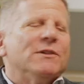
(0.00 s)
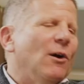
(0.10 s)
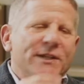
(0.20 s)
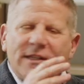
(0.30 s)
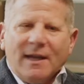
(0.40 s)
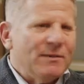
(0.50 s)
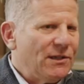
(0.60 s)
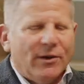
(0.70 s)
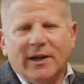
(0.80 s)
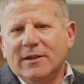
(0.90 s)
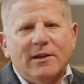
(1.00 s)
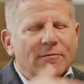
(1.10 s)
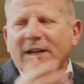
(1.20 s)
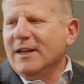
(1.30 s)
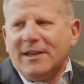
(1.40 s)
was always the same story, and you
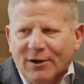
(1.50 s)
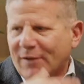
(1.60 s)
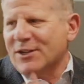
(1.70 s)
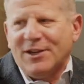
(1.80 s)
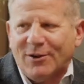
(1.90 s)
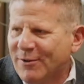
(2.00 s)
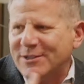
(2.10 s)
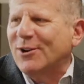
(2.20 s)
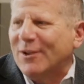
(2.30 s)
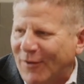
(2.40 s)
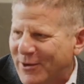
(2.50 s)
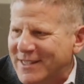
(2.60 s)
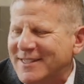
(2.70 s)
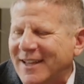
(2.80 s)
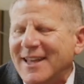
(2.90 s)
could read it year after year, and it was sort of always the same.